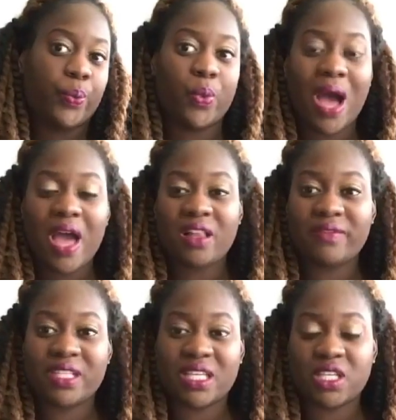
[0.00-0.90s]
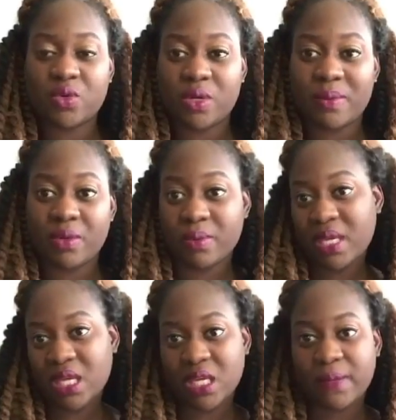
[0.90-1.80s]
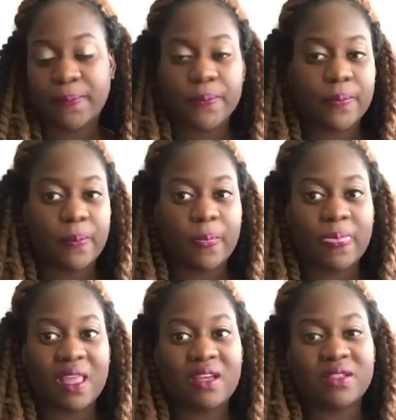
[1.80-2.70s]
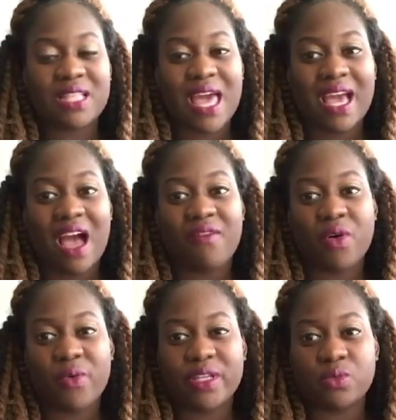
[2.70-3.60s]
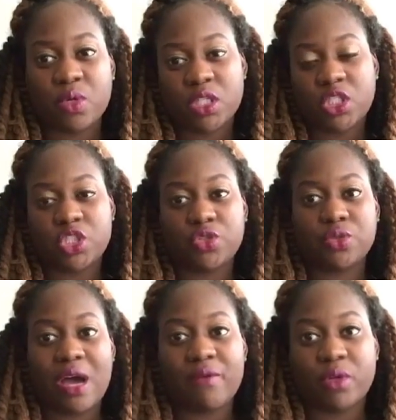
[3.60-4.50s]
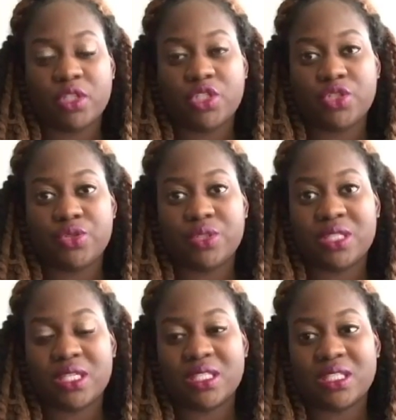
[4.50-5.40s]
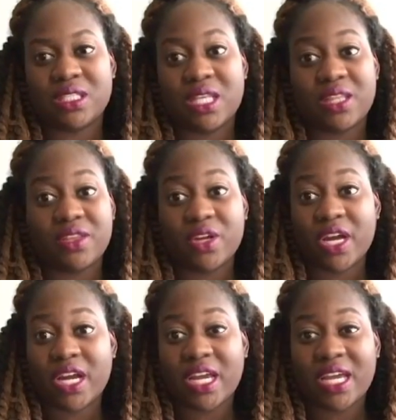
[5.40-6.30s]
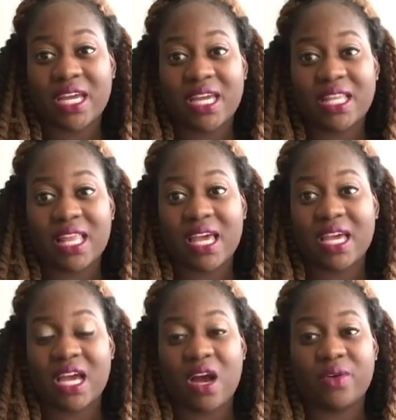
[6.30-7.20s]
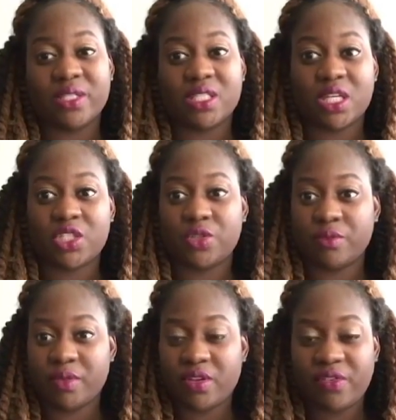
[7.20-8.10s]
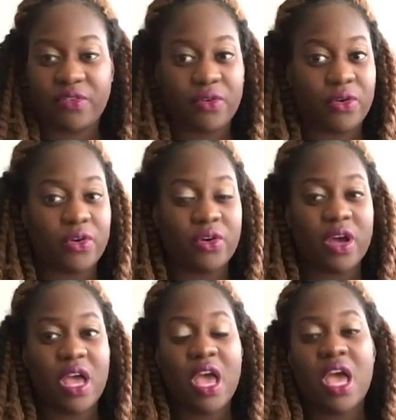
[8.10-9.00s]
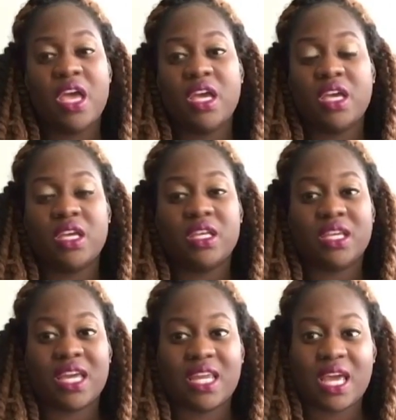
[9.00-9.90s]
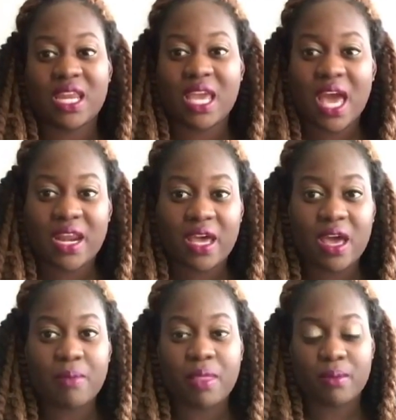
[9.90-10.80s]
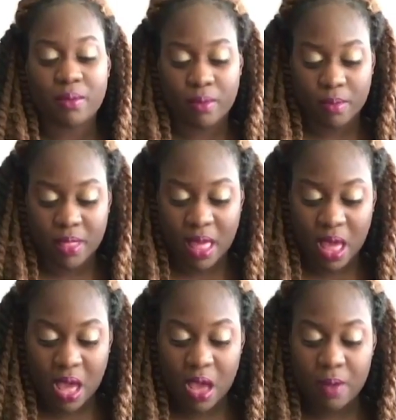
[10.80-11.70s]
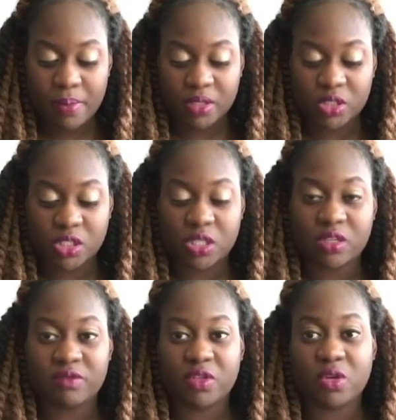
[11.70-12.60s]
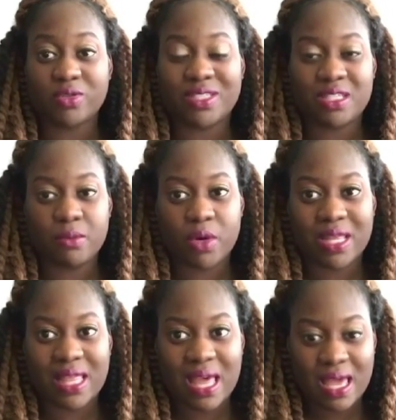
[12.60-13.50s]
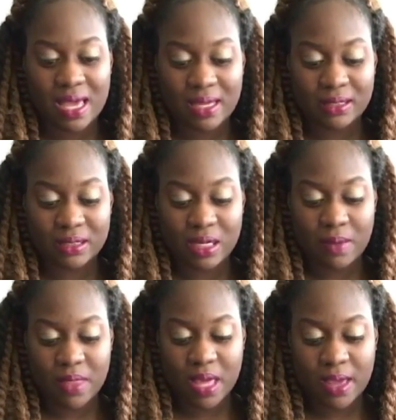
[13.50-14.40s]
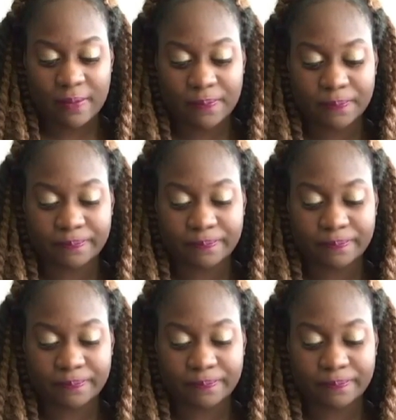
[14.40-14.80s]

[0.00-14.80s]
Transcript: why all of a sudden you want to be with me? And he was like, I've always wanted you. I wanted you since 10th grade. Like, I always thought you were beautiful. Yada, yada, yada, blah, blah, blah, blah. A bunch of, you know, D-boy lines. And I'm like,